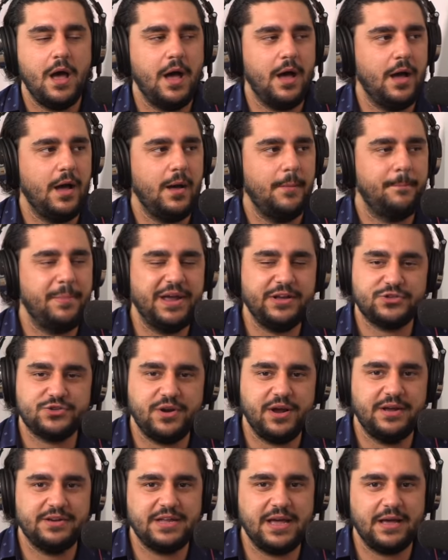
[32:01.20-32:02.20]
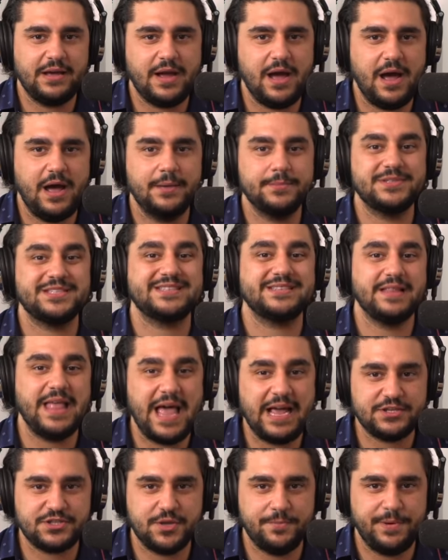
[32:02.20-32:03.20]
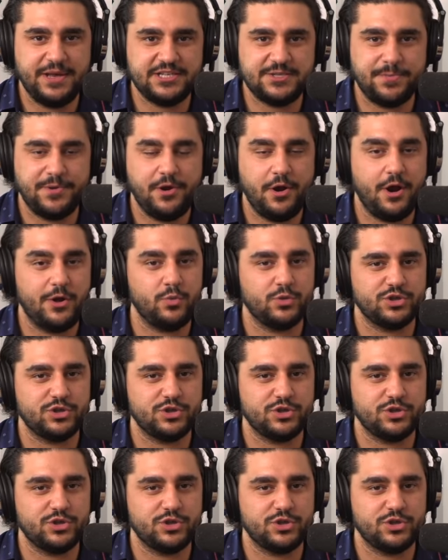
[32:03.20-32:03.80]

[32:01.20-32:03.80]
Uh, Patreon.com slash the basement yard.